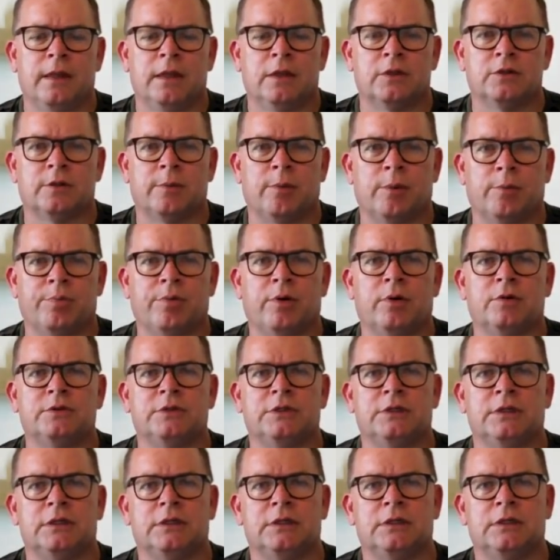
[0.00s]
So I'm
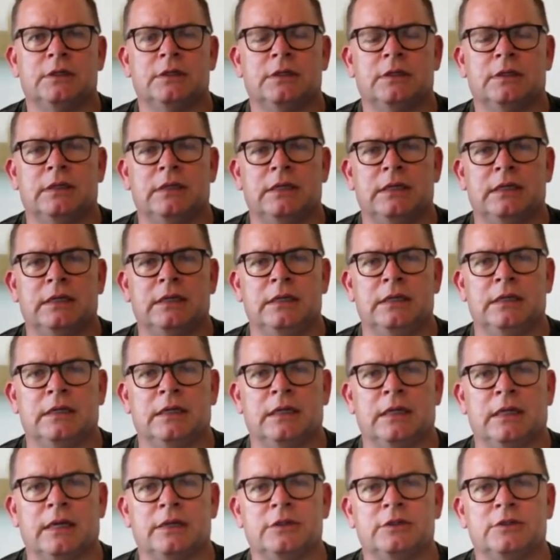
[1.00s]
approaching the
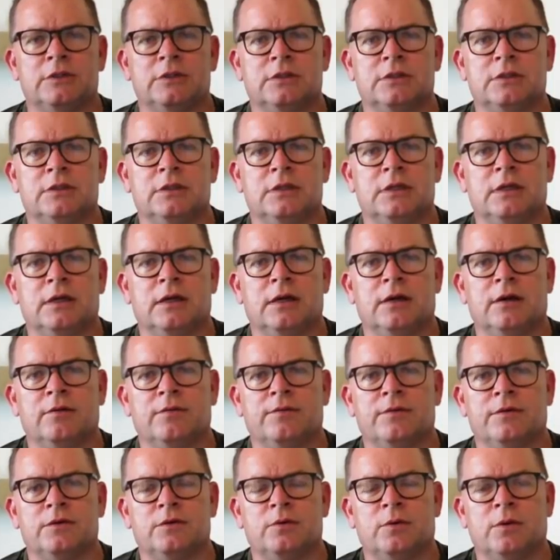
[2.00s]
election
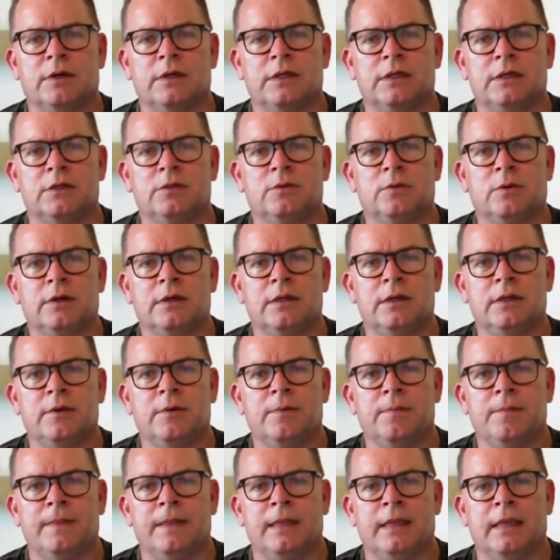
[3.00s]
for 2020.
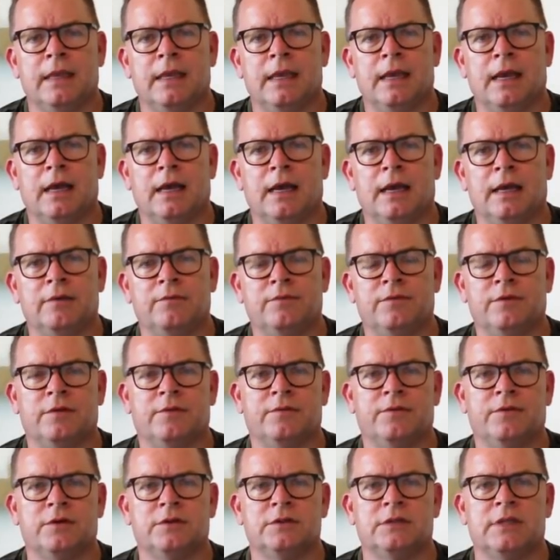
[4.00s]
And for the
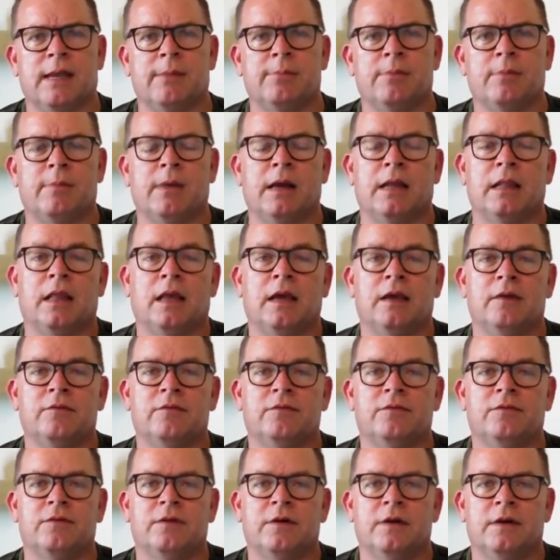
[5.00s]
first time in my
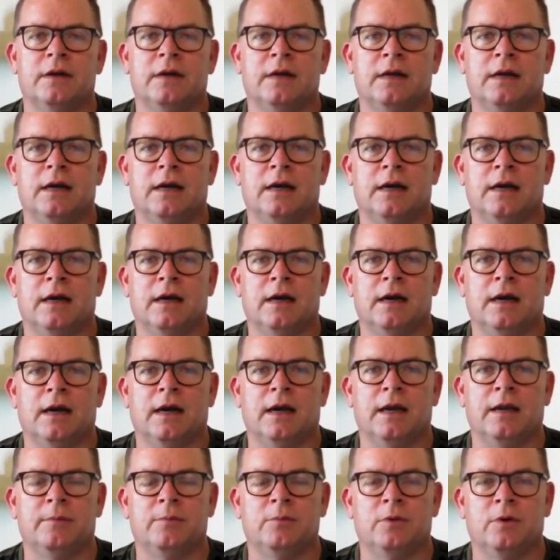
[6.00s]
life,
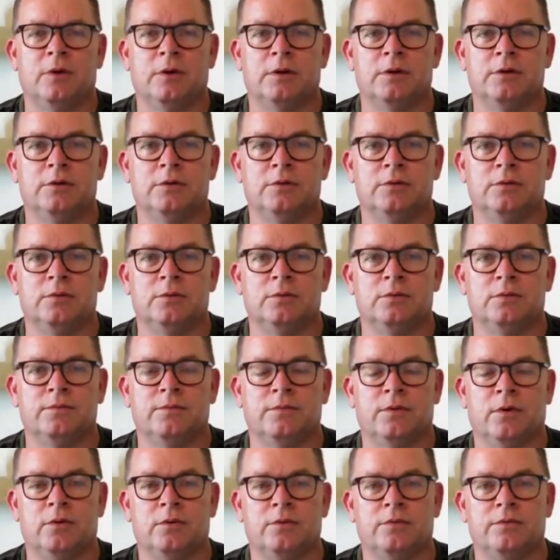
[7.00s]
I'm going to
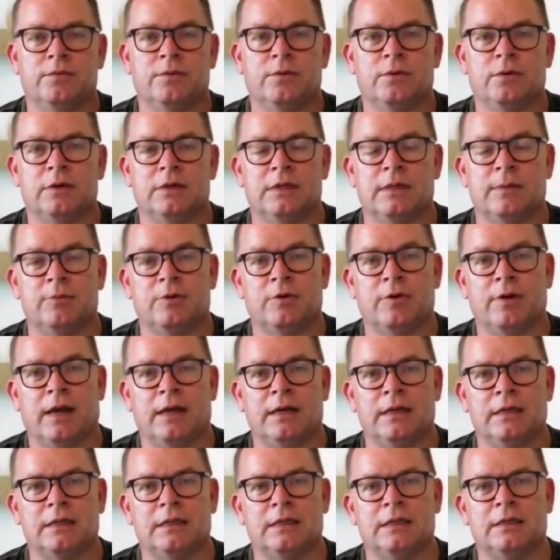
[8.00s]
vote for a
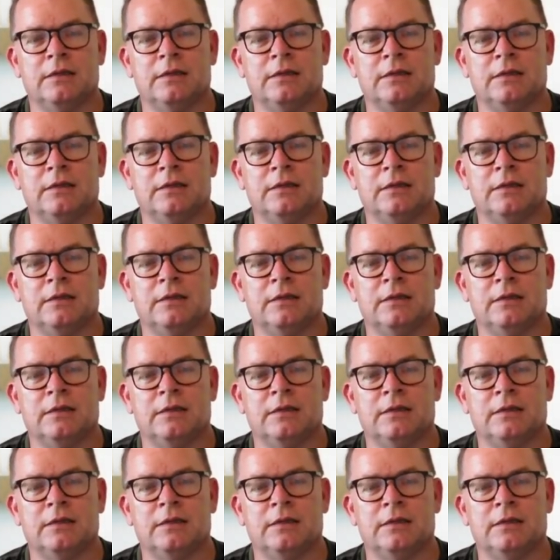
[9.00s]
Democratic